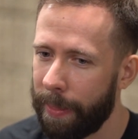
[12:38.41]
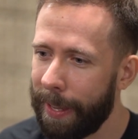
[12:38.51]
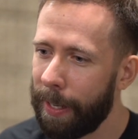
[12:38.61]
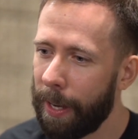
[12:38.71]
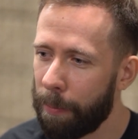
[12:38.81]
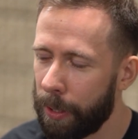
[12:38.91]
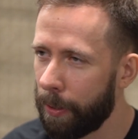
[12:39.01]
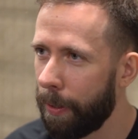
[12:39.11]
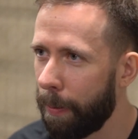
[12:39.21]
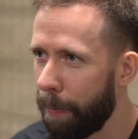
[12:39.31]
thinking I'm
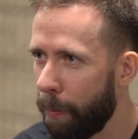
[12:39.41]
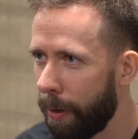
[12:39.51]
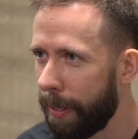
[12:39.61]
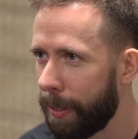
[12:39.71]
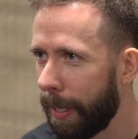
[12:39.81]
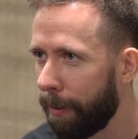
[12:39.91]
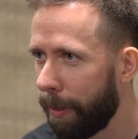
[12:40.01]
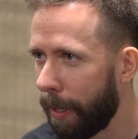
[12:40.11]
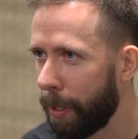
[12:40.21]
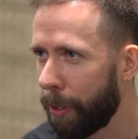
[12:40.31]
just gonna more or less take a
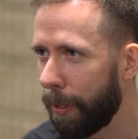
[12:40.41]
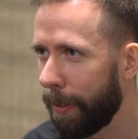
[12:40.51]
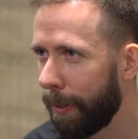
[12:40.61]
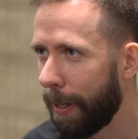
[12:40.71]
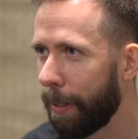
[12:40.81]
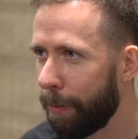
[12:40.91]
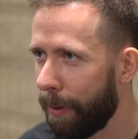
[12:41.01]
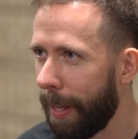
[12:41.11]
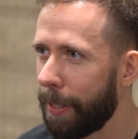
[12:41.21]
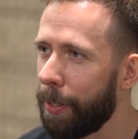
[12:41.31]
vacation and
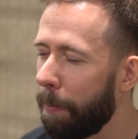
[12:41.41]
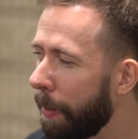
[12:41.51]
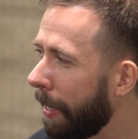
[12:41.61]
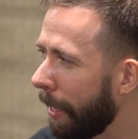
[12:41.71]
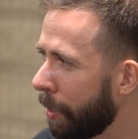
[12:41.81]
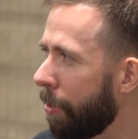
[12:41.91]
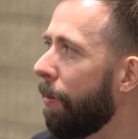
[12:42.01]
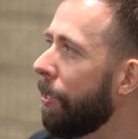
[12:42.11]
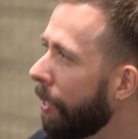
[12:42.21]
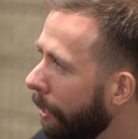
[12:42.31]
relax and be nice to
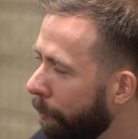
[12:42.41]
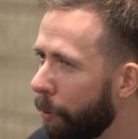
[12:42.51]
myself,